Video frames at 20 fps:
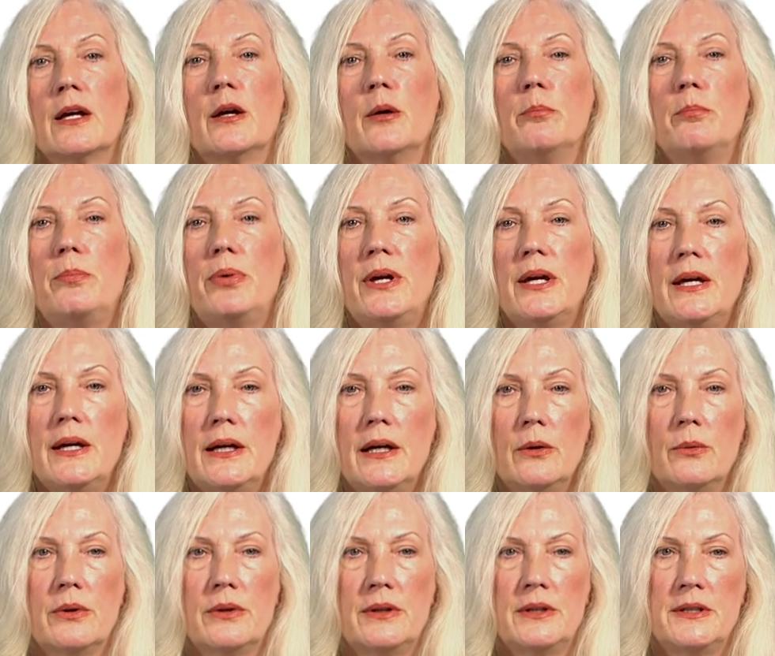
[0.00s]

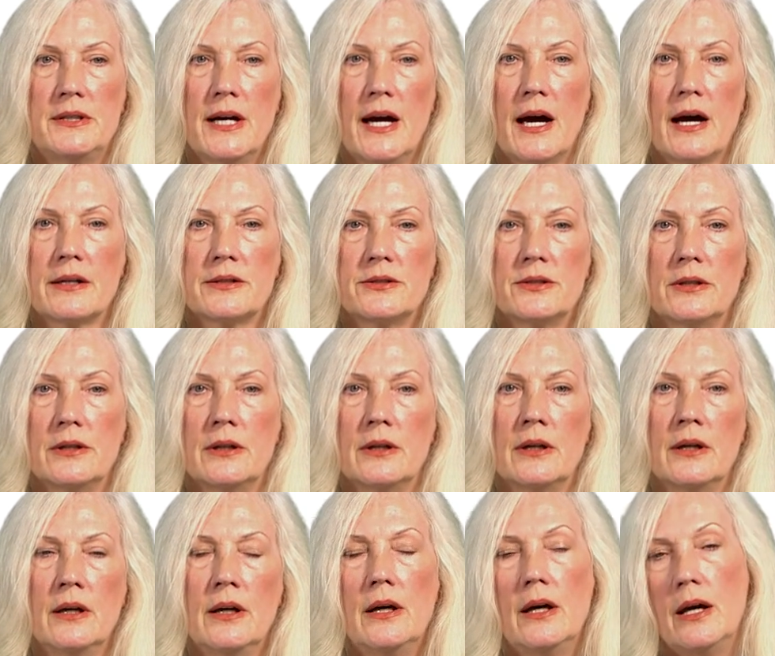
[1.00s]
competing with the
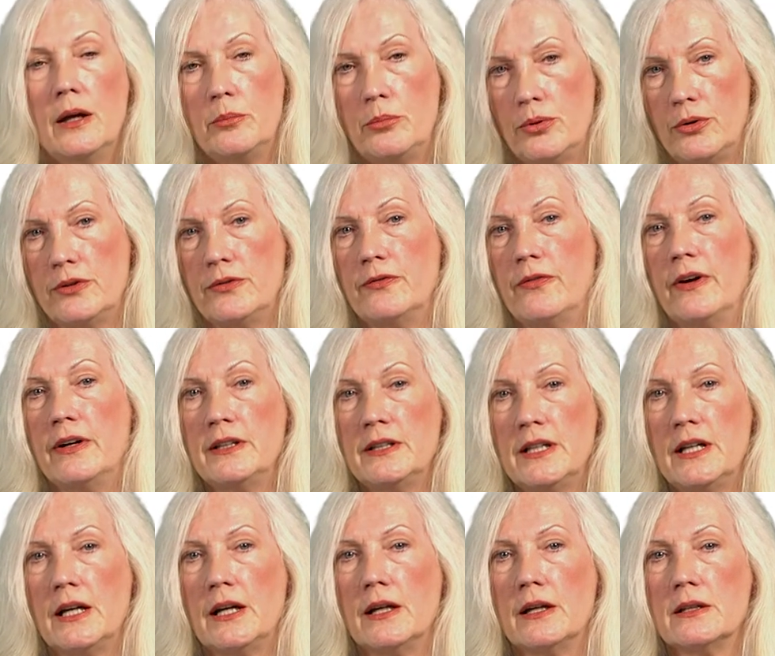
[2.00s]
toxin and
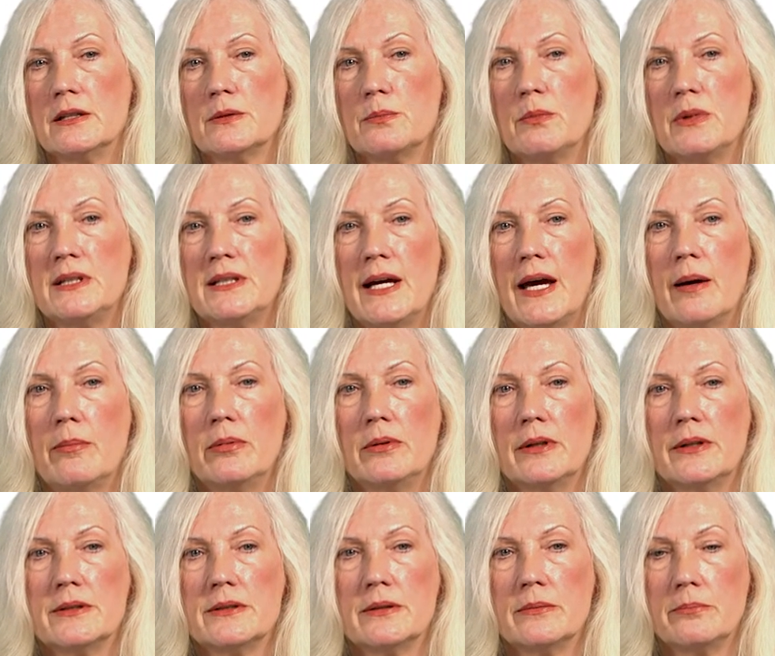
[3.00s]
preventing its
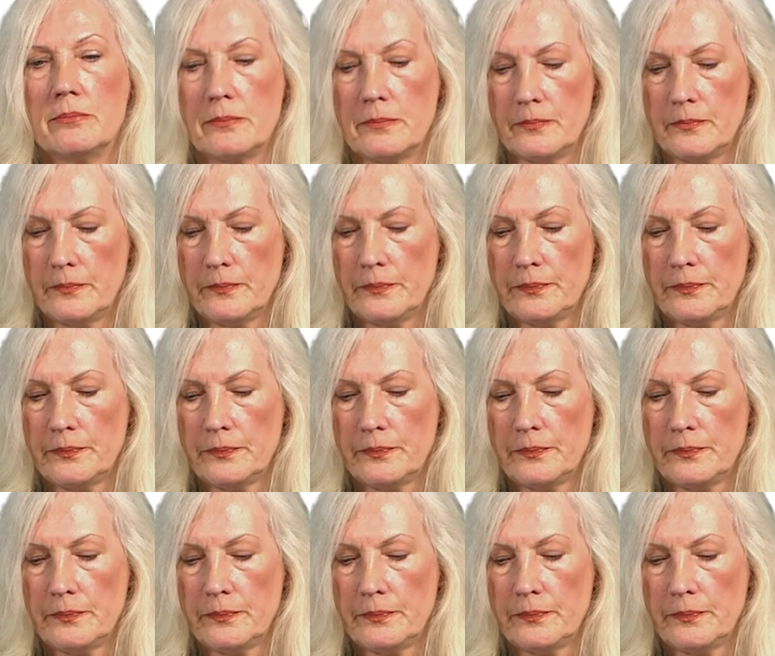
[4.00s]
metabolism.